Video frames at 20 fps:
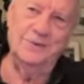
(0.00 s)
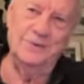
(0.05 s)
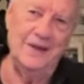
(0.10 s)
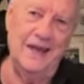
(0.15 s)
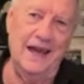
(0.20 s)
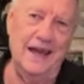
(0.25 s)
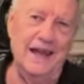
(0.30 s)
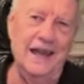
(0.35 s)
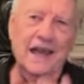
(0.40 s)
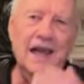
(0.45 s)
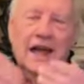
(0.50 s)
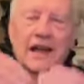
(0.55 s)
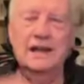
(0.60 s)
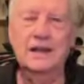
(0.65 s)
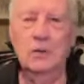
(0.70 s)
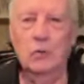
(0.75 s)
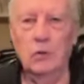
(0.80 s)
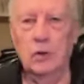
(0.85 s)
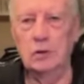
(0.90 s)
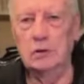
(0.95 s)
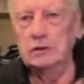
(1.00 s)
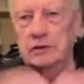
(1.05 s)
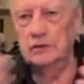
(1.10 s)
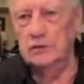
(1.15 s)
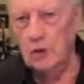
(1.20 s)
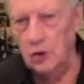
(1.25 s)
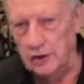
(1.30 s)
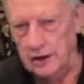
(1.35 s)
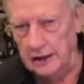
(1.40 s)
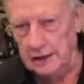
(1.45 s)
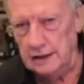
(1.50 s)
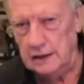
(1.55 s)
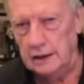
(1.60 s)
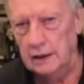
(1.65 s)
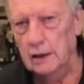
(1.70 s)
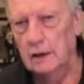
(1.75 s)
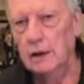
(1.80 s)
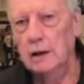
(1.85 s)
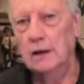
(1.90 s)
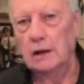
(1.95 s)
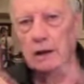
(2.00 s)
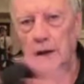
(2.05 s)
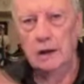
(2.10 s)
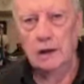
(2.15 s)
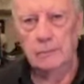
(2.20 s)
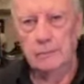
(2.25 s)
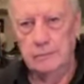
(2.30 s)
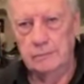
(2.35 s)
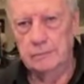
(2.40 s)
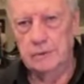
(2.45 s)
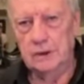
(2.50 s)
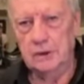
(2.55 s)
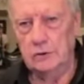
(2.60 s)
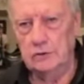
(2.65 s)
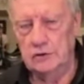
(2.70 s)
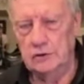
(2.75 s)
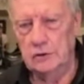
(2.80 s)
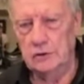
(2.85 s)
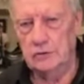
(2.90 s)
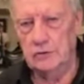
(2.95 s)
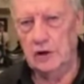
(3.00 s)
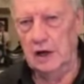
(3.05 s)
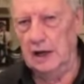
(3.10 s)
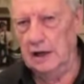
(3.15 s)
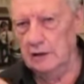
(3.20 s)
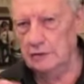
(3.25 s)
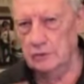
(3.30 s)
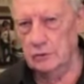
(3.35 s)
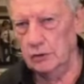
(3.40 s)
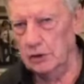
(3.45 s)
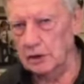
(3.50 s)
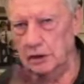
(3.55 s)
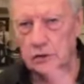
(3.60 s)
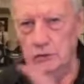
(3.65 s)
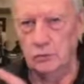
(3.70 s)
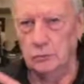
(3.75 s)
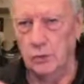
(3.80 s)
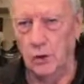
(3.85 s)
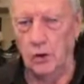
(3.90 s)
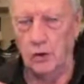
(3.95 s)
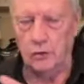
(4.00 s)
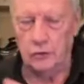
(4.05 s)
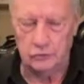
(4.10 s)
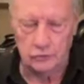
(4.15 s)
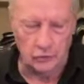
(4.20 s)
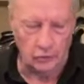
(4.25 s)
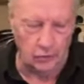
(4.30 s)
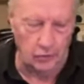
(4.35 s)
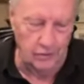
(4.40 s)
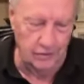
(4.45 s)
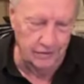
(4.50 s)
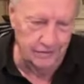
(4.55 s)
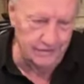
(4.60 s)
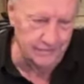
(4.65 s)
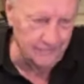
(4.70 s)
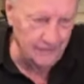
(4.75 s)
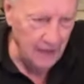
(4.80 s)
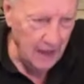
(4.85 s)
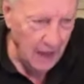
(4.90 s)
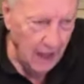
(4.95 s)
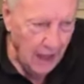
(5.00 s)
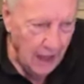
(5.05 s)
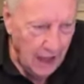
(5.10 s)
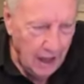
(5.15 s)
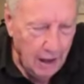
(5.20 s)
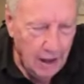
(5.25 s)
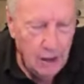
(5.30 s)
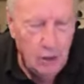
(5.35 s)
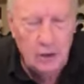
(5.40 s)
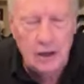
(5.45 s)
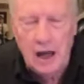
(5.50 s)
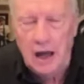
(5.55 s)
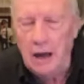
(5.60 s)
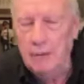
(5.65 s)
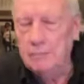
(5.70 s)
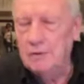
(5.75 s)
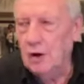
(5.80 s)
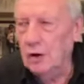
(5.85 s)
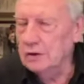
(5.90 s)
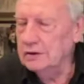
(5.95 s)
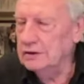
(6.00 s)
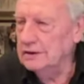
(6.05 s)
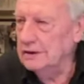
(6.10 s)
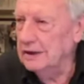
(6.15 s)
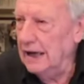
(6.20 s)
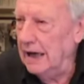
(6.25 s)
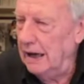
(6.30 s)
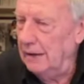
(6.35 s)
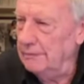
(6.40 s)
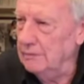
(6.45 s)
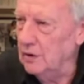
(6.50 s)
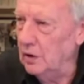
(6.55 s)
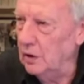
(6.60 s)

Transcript: today, the world is not ending because in Australia is already tomorrow. So look, I'm not